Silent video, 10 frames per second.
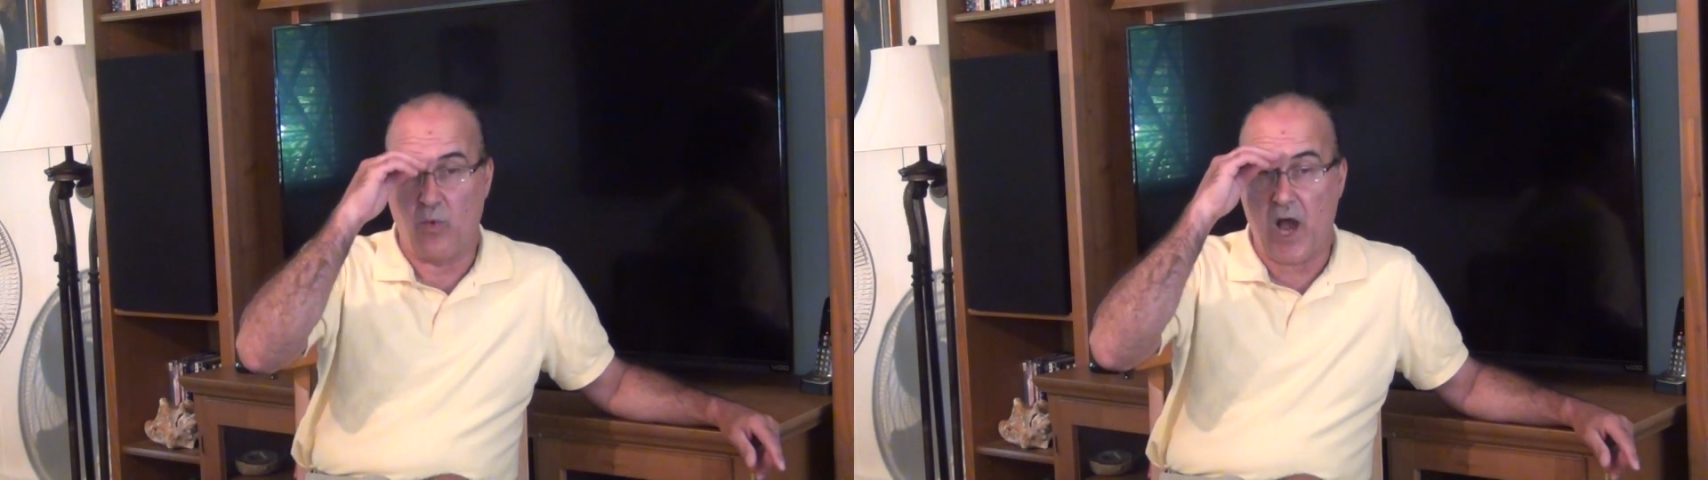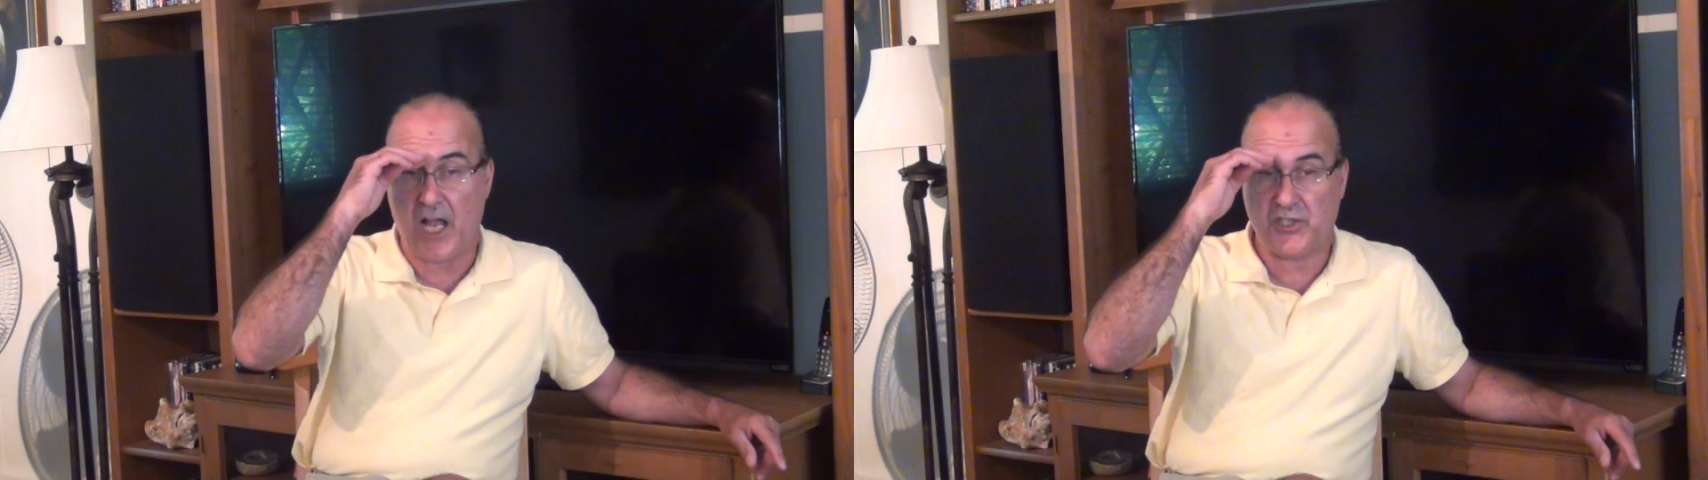
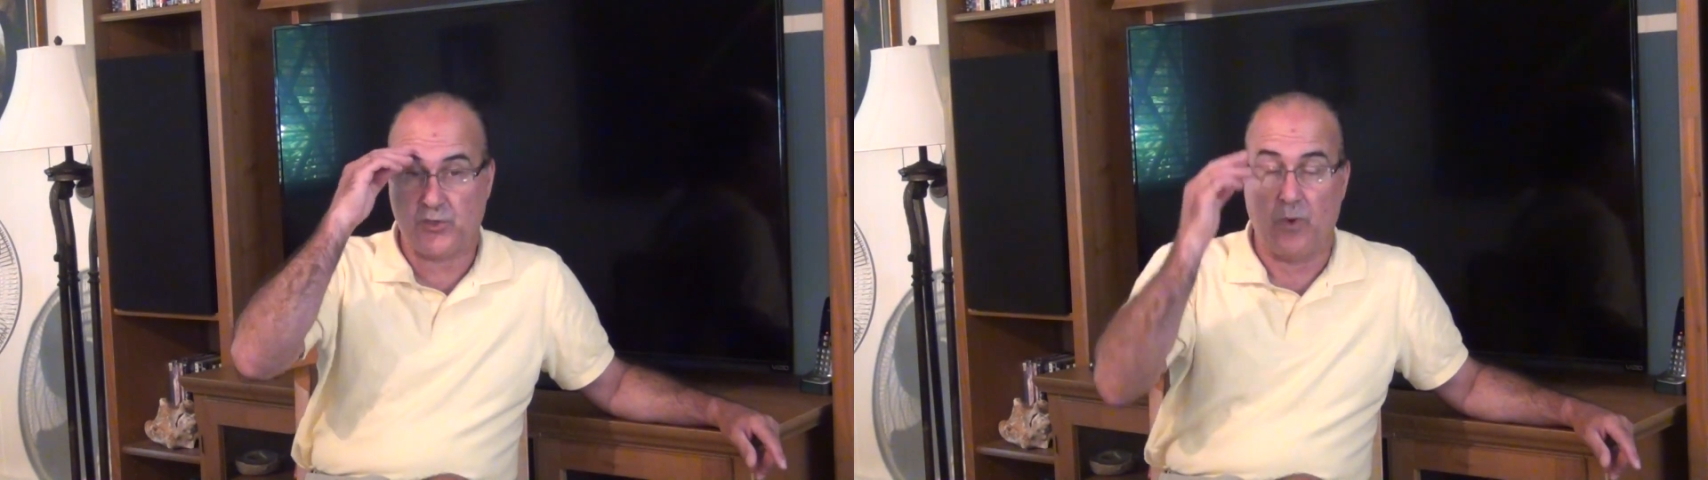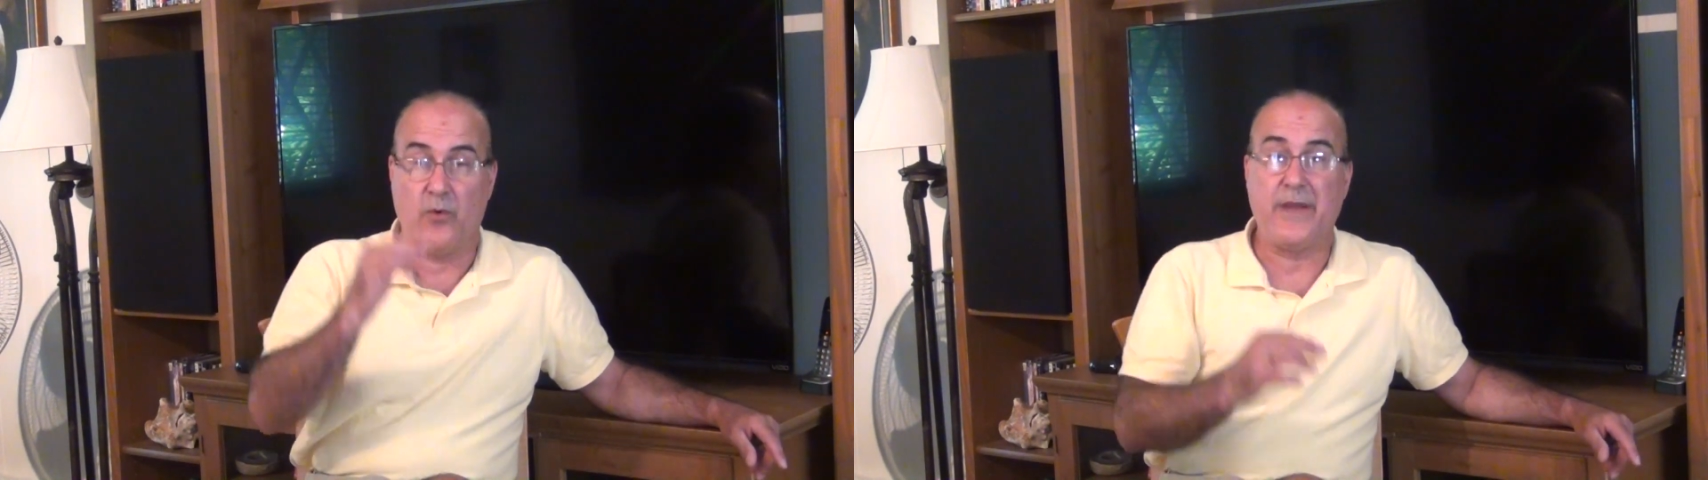watch
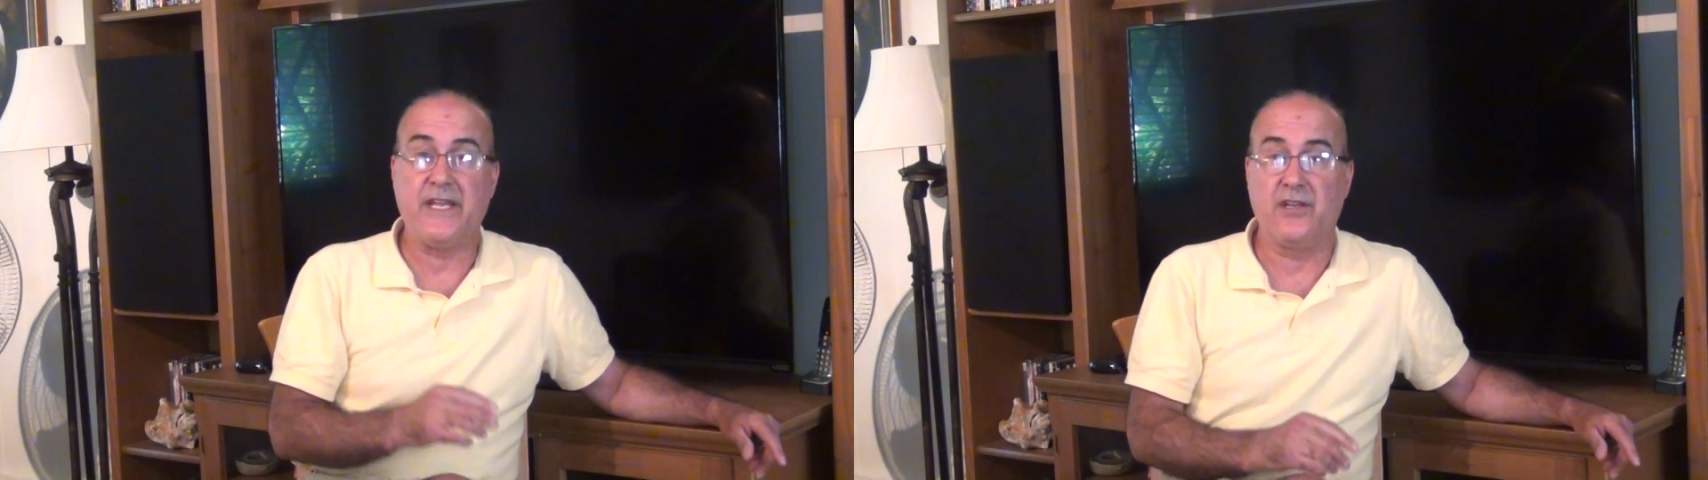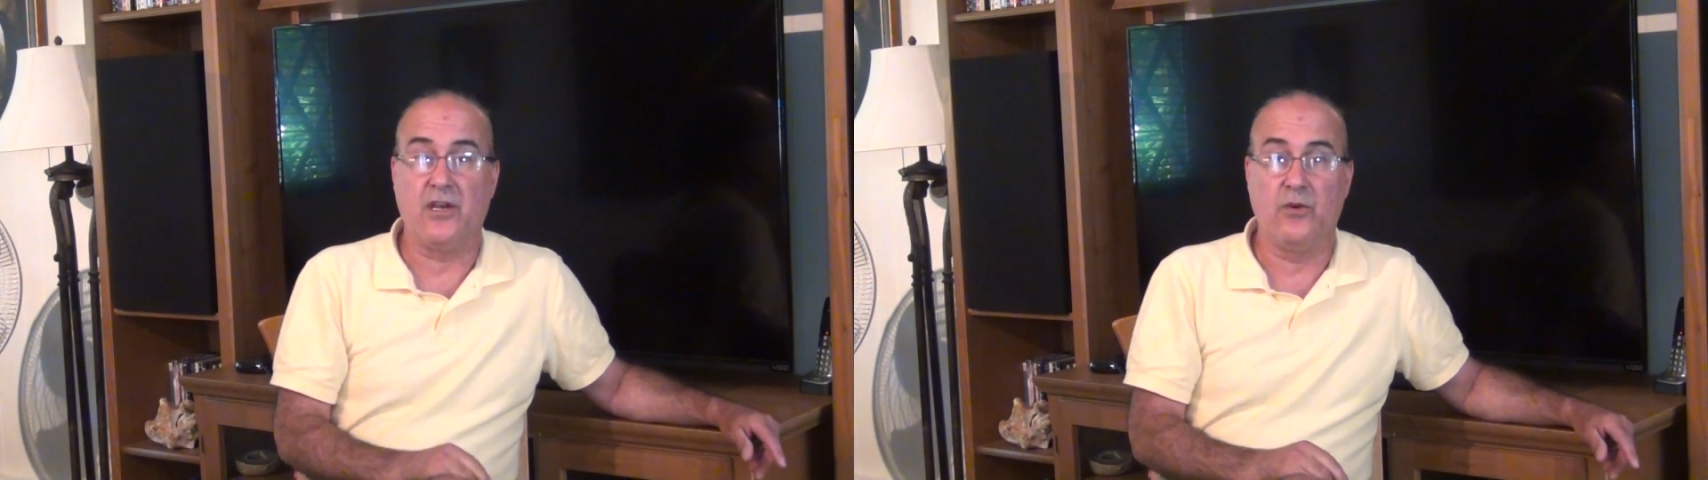what we
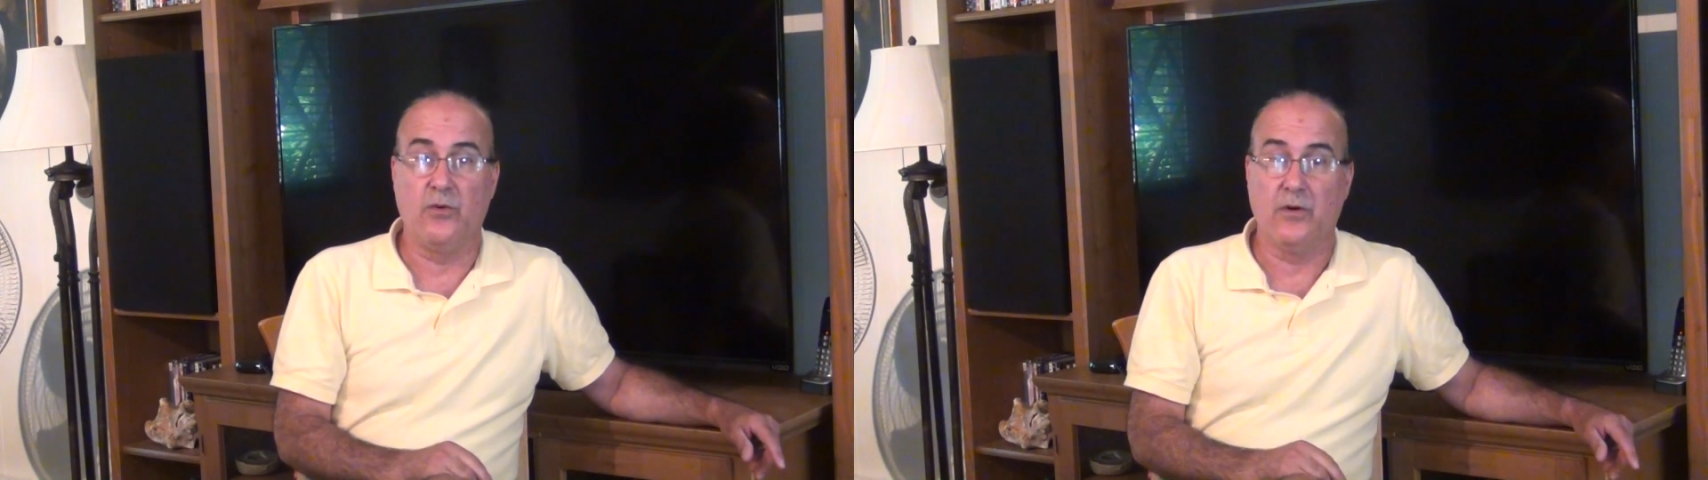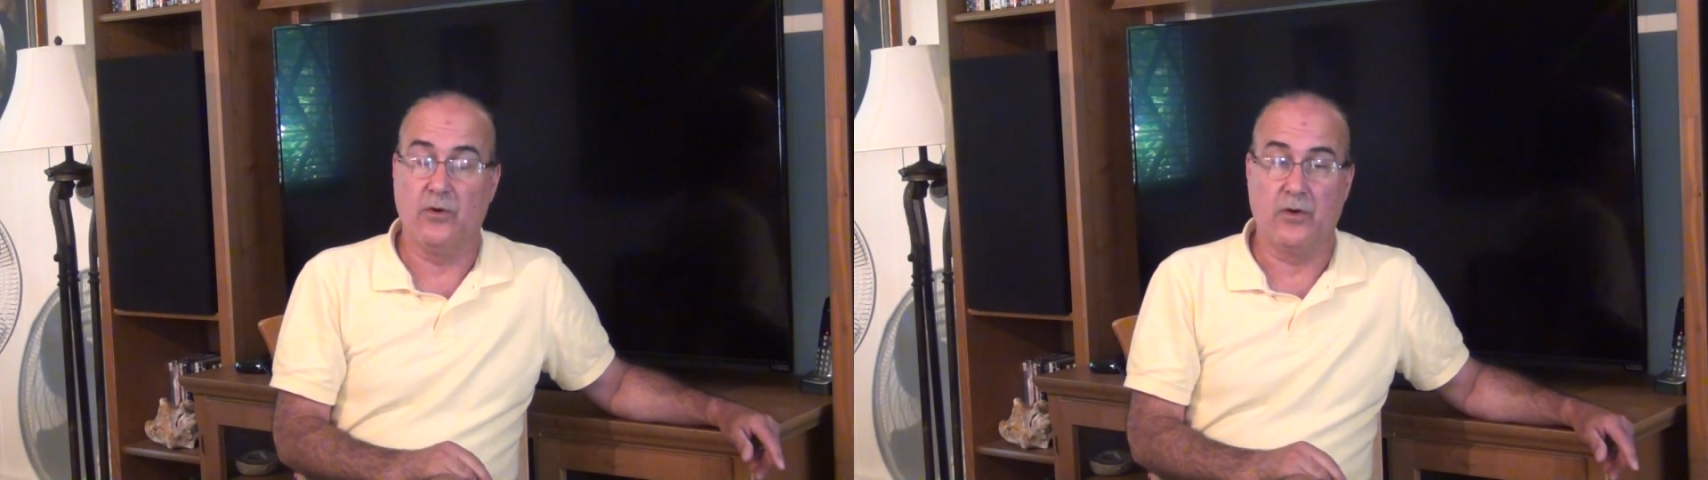
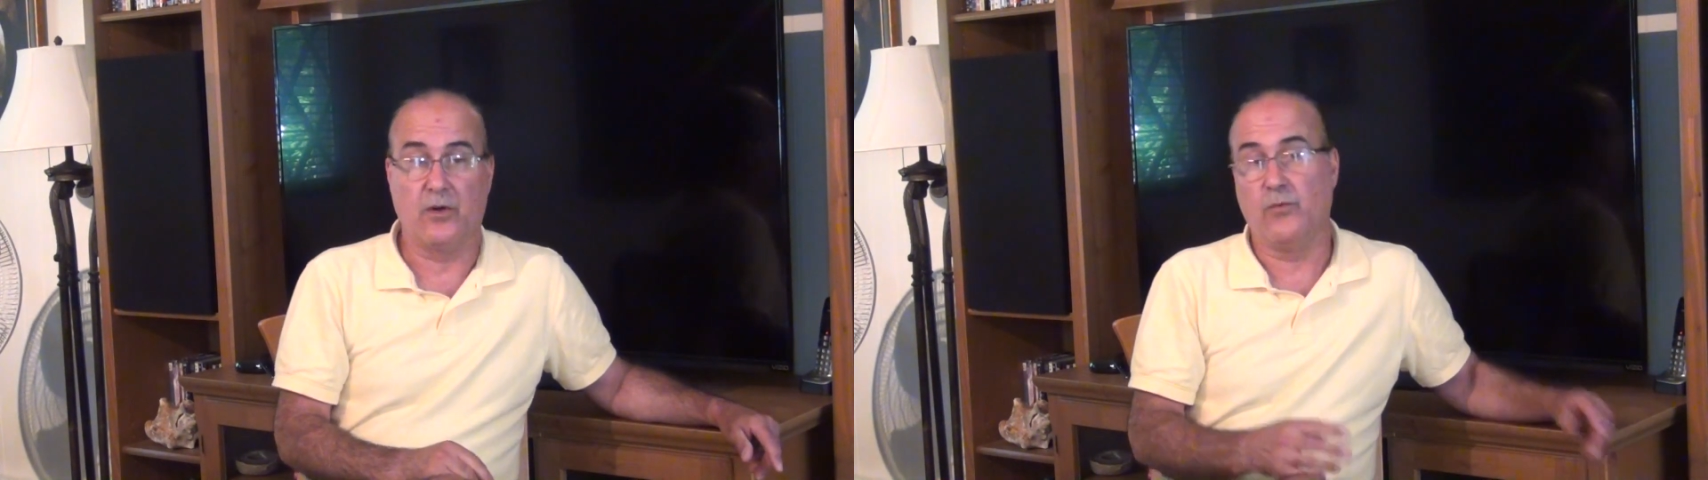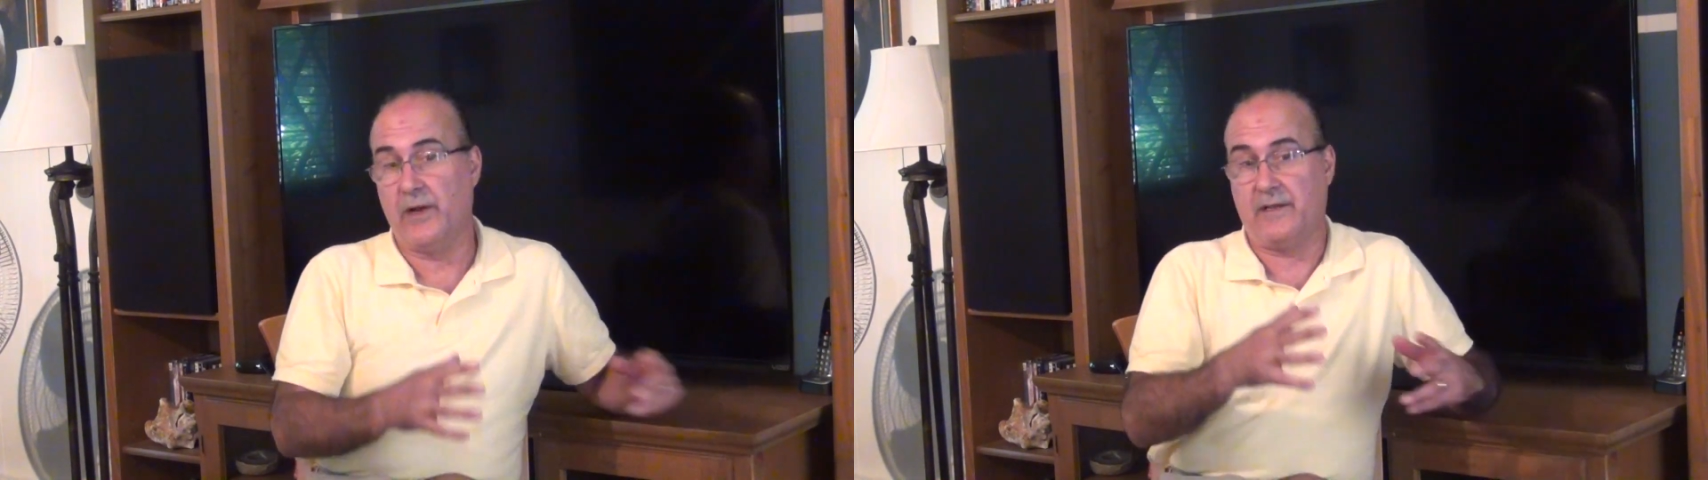do or